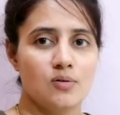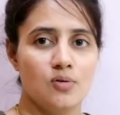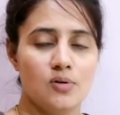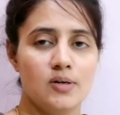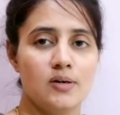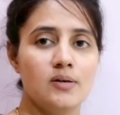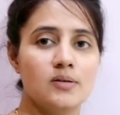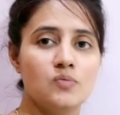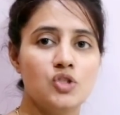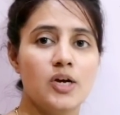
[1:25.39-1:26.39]
holder
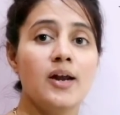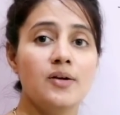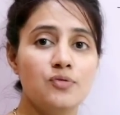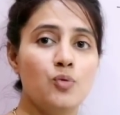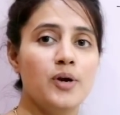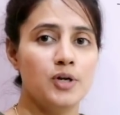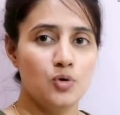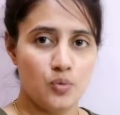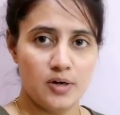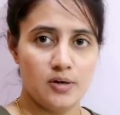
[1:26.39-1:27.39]
JRF
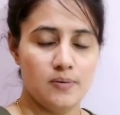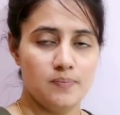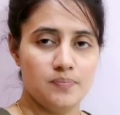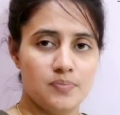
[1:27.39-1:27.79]
2020.